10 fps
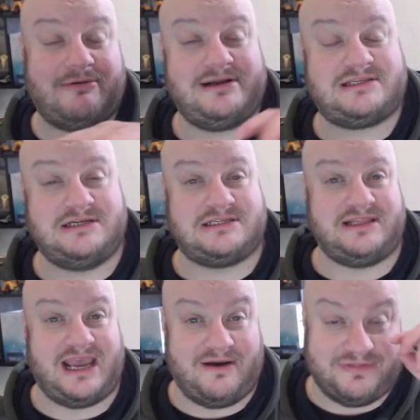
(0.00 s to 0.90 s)

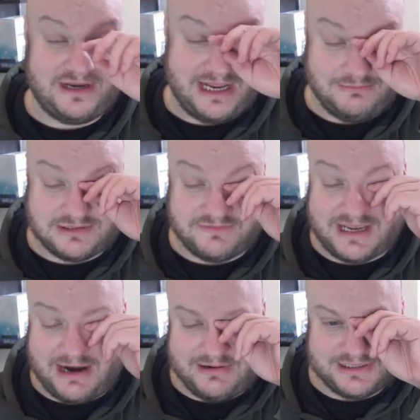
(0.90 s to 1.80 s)
characters and they have the names
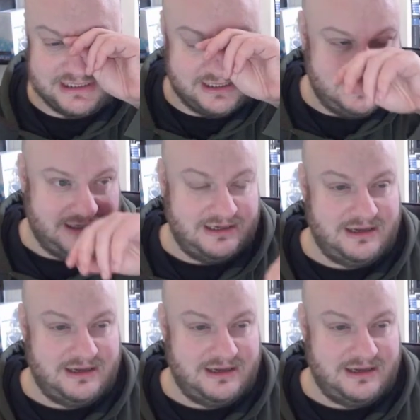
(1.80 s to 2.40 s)
of the character,